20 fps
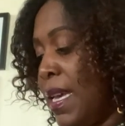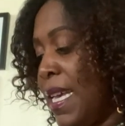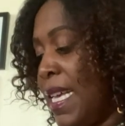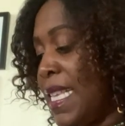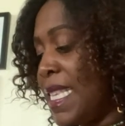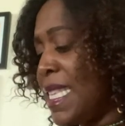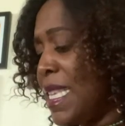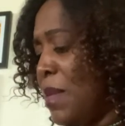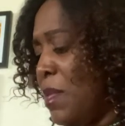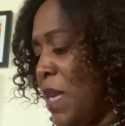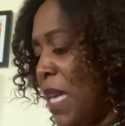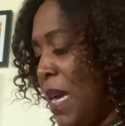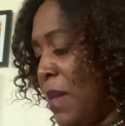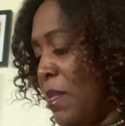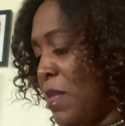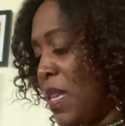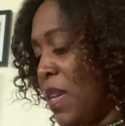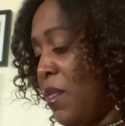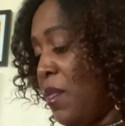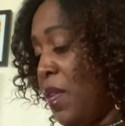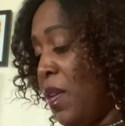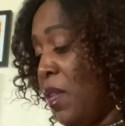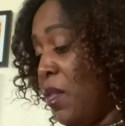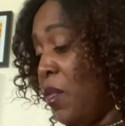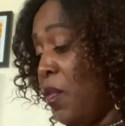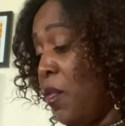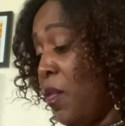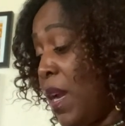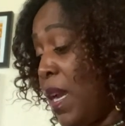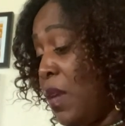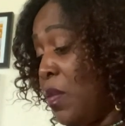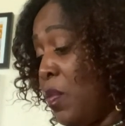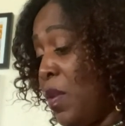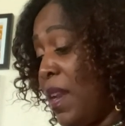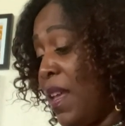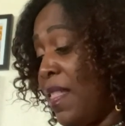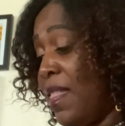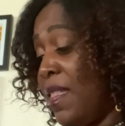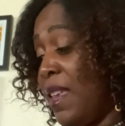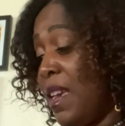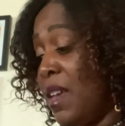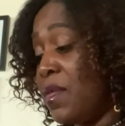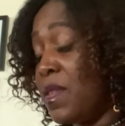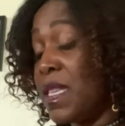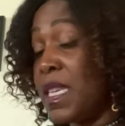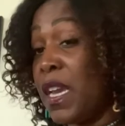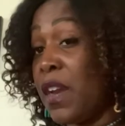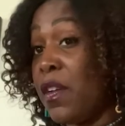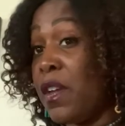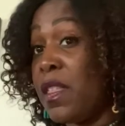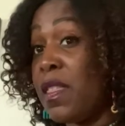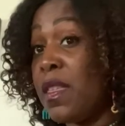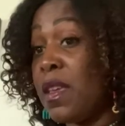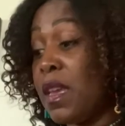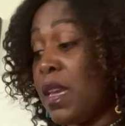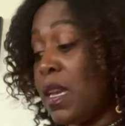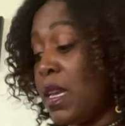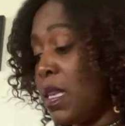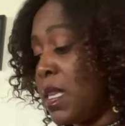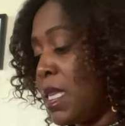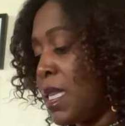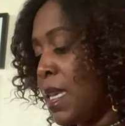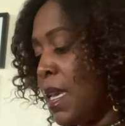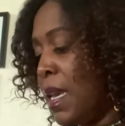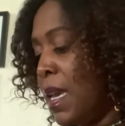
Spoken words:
Sometimes I feel afraid when I think of scary things,